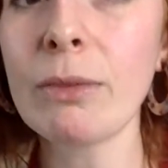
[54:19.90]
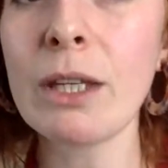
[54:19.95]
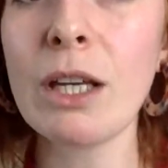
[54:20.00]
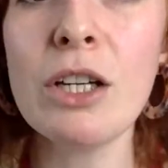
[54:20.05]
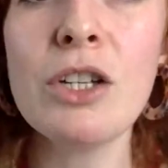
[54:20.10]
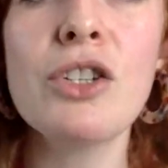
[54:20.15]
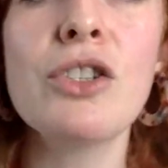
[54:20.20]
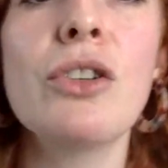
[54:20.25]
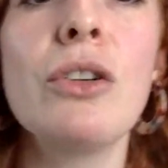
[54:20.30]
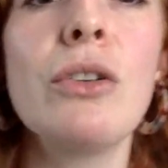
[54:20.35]

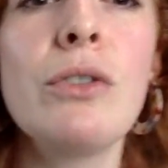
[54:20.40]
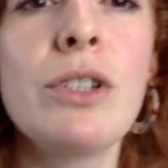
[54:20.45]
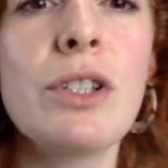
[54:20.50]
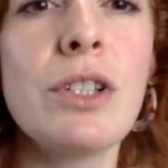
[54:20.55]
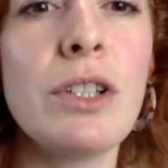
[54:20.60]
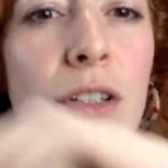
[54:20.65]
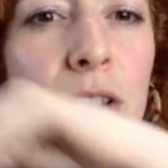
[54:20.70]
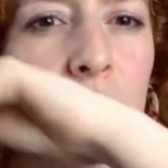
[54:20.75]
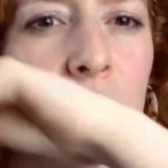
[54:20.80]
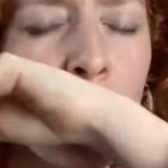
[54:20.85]

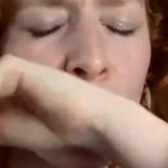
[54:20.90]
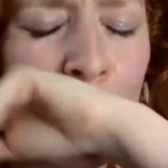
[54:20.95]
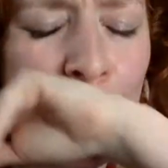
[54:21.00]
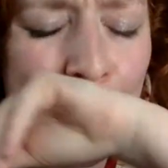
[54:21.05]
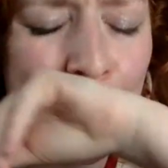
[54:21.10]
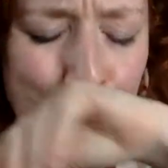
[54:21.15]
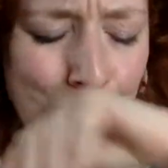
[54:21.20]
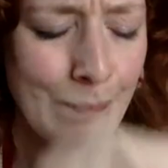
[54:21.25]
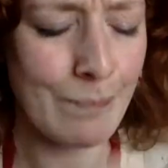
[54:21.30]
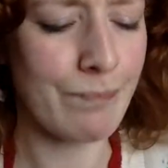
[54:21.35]
Atrocious.
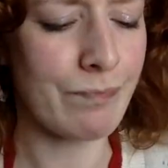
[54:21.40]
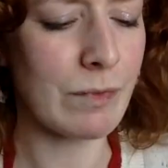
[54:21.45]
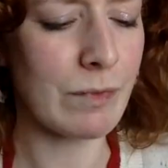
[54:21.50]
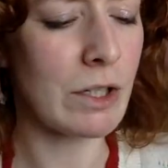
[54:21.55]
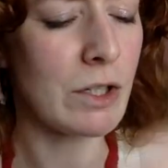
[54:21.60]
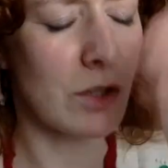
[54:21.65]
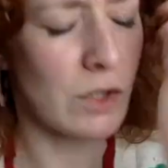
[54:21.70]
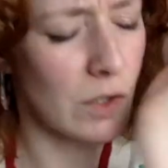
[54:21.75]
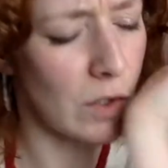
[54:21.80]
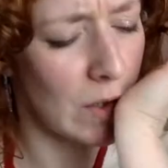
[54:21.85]

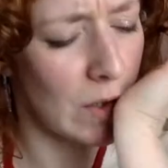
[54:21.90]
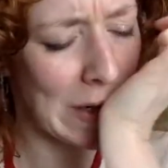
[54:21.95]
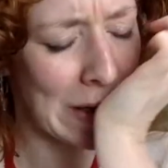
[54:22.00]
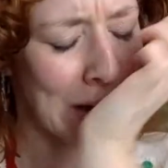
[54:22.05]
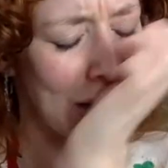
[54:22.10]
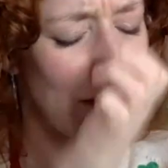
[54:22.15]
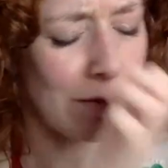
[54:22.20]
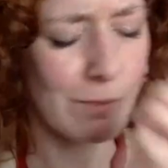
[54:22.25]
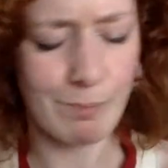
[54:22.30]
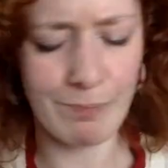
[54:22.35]

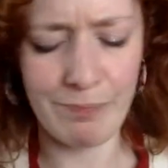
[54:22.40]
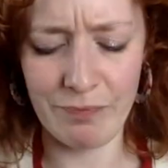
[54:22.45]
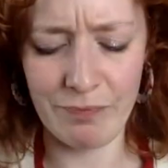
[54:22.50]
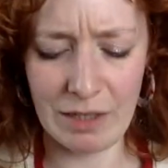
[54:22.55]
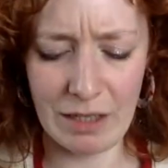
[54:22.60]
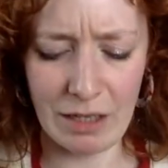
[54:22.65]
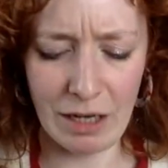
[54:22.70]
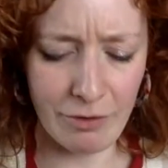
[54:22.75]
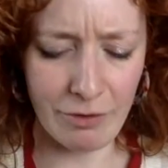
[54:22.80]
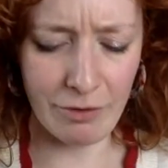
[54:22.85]
Atrocious.
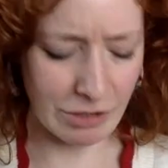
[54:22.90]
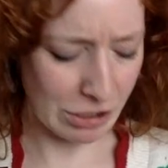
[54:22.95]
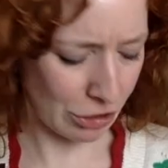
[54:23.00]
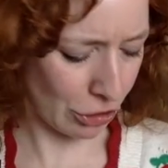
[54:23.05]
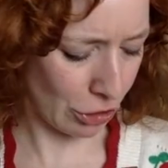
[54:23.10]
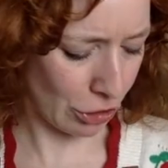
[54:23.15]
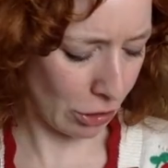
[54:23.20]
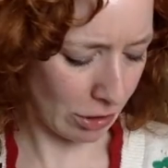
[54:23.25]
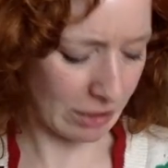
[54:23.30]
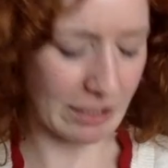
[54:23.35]
Covered in
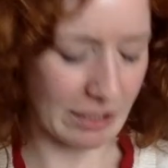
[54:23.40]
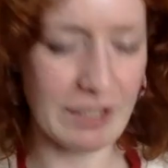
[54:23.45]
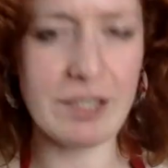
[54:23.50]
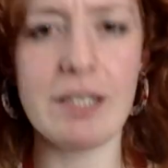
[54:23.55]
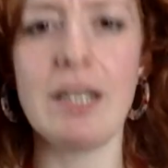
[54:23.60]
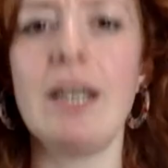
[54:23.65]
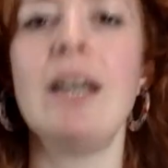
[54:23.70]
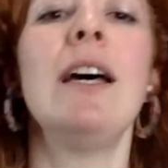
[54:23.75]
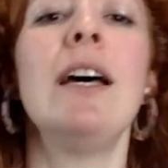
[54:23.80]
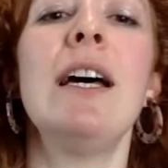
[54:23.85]
chocolate,
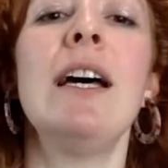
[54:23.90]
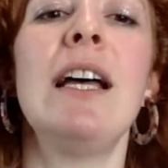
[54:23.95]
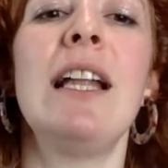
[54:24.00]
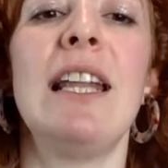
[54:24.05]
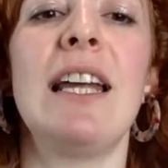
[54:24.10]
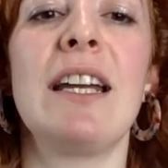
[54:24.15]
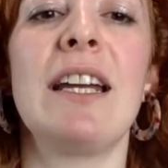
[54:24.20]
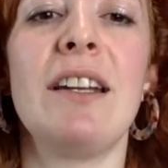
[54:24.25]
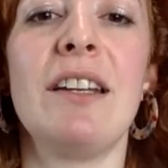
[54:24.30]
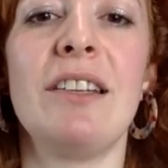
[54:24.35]

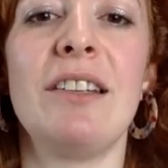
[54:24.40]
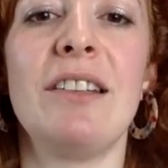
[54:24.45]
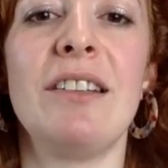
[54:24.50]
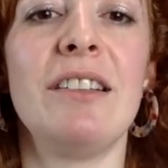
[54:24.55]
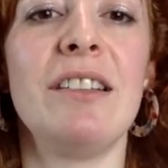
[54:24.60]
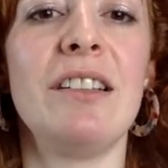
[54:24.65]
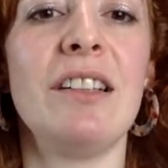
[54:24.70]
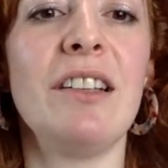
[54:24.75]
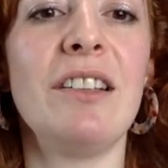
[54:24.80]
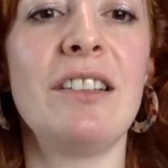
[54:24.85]
like a
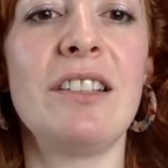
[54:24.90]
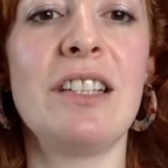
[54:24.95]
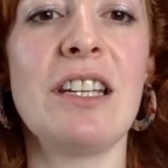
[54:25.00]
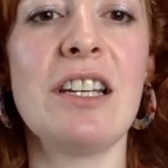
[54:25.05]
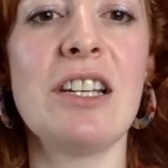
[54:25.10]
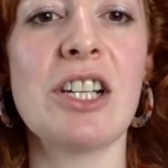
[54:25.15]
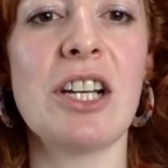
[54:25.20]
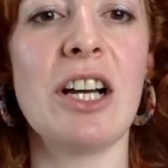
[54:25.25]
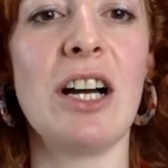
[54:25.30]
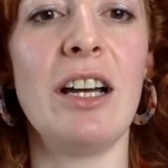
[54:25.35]

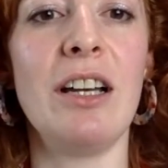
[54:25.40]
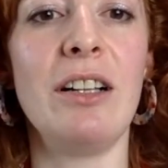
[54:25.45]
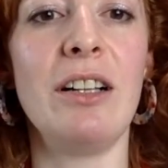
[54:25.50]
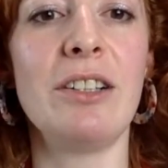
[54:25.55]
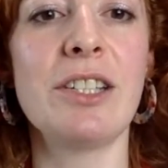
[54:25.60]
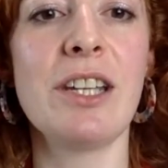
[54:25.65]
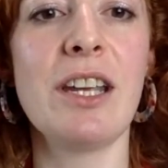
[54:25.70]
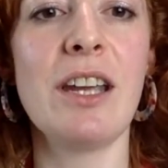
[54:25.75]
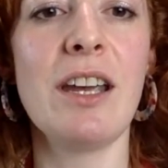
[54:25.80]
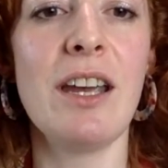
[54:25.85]
disgusting
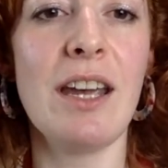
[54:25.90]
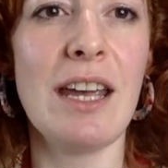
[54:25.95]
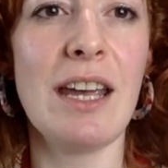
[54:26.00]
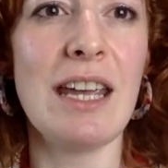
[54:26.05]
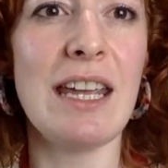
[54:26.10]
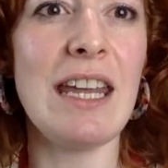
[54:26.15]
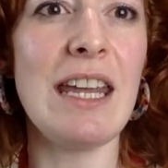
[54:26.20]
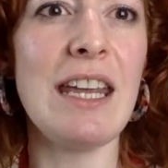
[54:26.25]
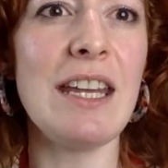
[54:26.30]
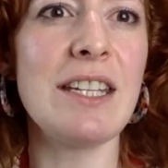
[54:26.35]
child,
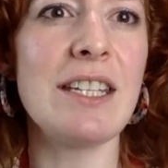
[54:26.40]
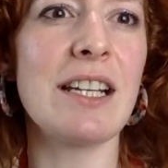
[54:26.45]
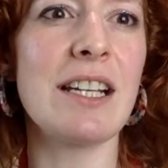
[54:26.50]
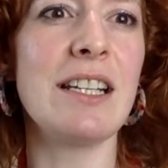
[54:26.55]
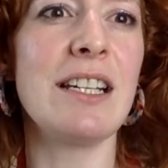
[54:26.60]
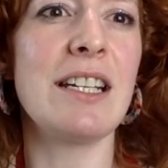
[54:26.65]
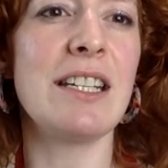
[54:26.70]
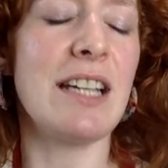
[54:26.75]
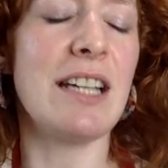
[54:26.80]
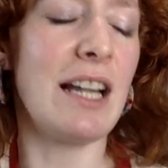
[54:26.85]
eating
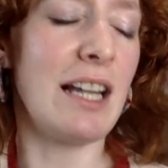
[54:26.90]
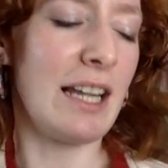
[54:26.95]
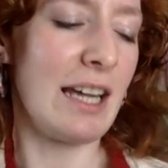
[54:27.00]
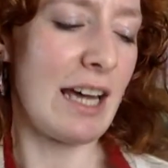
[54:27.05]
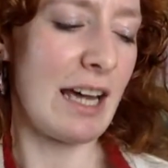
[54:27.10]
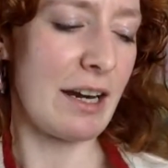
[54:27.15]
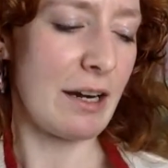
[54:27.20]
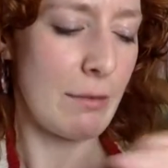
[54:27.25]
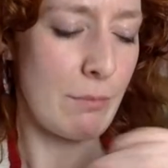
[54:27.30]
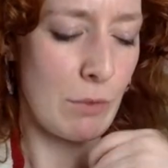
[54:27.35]
Nutella,
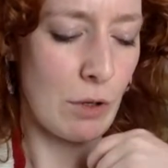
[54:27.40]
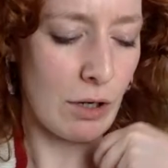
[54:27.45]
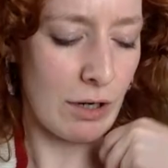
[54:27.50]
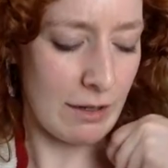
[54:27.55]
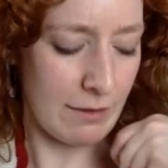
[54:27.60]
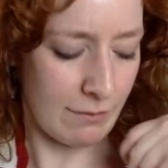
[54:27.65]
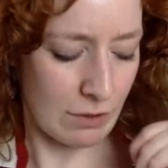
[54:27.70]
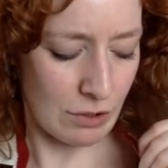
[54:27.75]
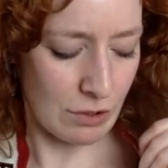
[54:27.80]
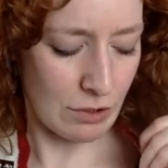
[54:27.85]
and I'm not
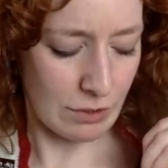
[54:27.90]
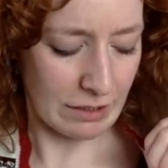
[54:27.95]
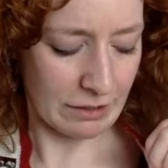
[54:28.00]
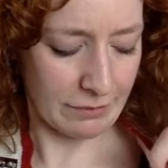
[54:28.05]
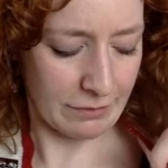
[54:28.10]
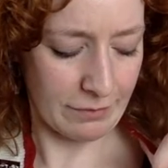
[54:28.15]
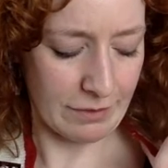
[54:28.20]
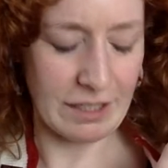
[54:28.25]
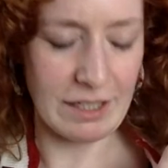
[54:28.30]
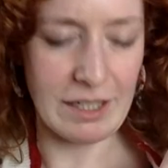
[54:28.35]
even
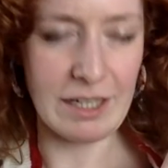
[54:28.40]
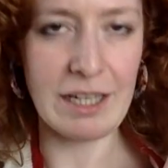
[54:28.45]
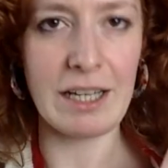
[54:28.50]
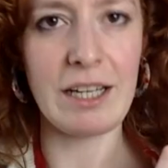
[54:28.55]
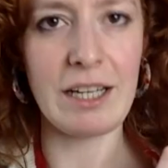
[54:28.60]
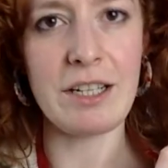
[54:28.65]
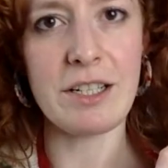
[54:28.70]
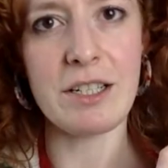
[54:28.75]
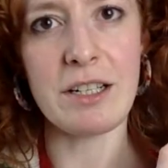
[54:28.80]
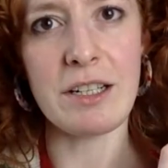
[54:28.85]
dressed for the
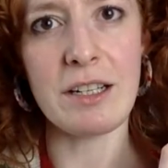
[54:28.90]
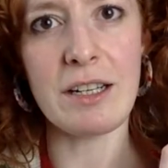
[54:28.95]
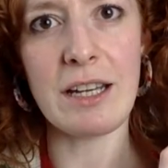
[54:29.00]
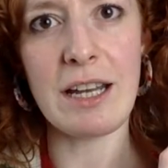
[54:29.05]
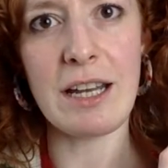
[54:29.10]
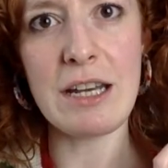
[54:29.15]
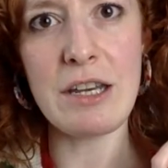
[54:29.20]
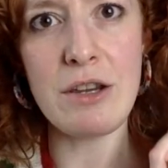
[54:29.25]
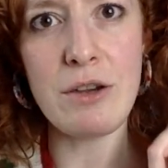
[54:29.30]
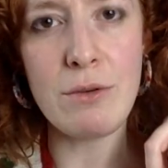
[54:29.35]
occasion.
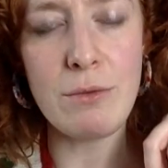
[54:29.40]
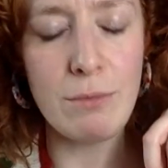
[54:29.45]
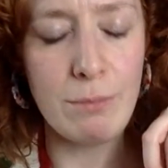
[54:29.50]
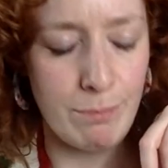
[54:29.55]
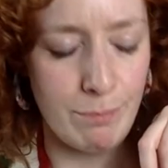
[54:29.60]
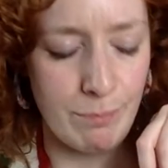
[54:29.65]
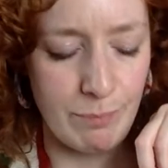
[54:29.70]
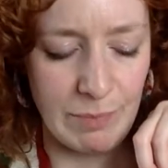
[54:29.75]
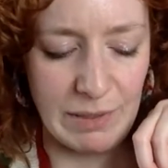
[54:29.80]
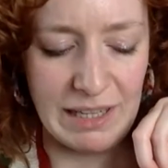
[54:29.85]
Can you
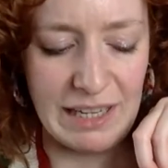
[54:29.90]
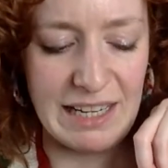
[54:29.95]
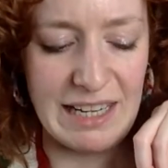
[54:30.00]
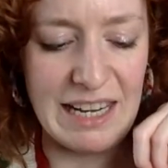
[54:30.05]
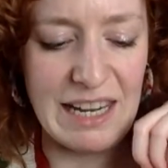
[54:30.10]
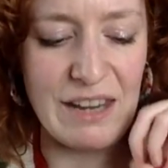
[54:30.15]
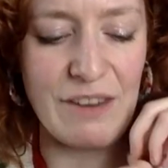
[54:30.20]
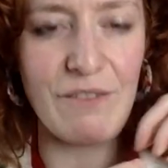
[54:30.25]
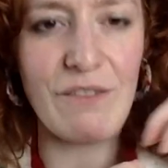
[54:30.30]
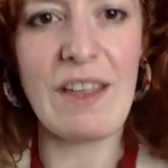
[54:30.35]

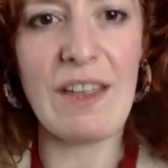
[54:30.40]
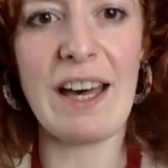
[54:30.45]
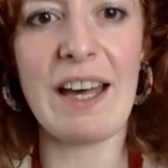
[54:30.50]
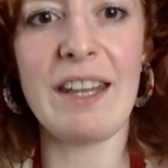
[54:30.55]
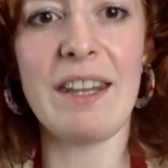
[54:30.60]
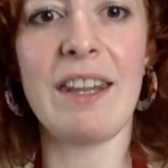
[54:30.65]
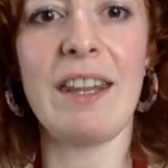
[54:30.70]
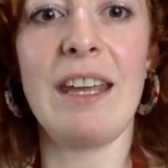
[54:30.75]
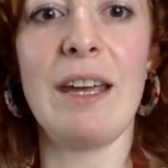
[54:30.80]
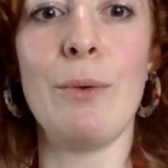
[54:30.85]
believe that?
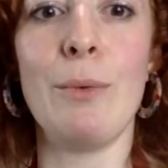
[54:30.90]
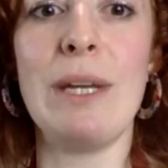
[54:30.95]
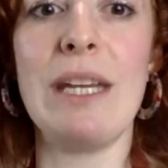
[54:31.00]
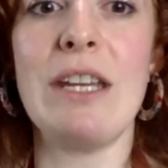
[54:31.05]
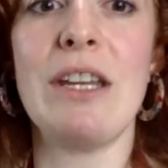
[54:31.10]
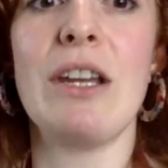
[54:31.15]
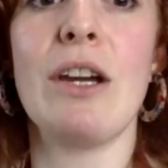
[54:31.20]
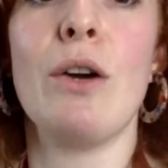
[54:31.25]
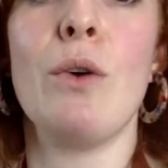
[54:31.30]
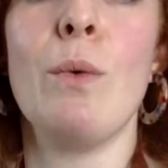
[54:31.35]
There we
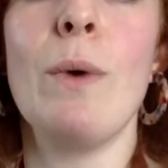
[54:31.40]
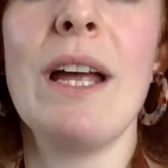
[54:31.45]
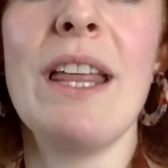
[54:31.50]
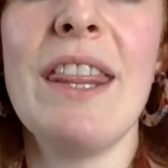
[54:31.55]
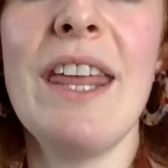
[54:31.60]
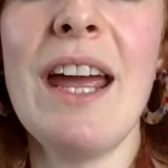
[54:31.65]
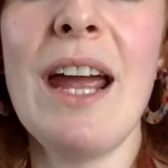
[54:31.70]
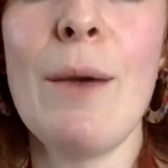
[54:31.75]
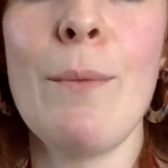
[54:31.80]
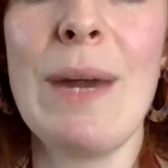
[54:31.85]
go.
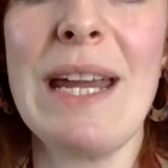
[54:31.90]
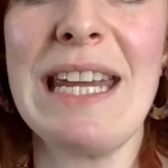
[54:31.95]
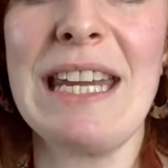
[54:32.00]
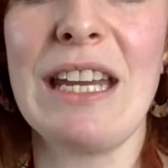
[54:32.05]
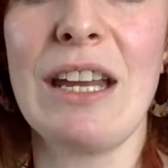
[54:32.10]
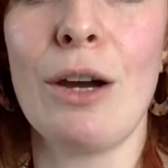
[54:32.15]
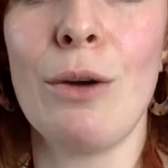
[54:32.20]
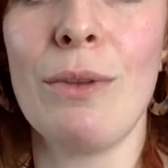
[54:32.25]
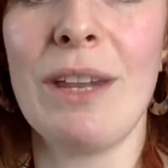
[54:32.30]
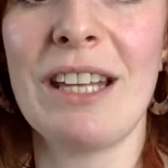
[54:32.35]
There we
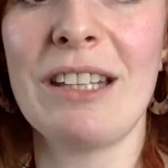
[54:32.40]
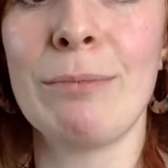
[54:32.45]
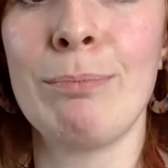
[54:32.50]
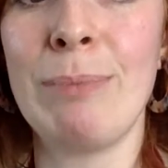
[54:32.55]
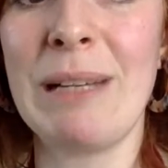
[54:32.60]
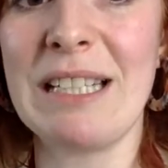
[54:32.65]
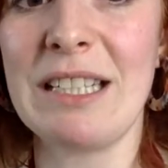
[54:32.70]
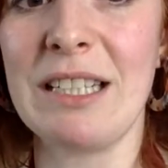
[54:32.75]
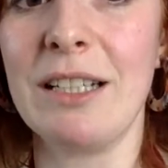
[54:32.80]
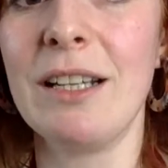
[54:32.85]
go. That's
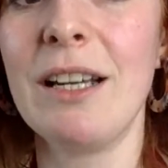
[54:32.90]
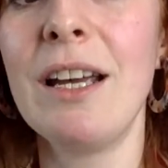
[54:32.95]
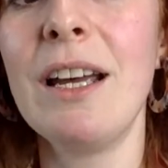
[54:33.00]
better.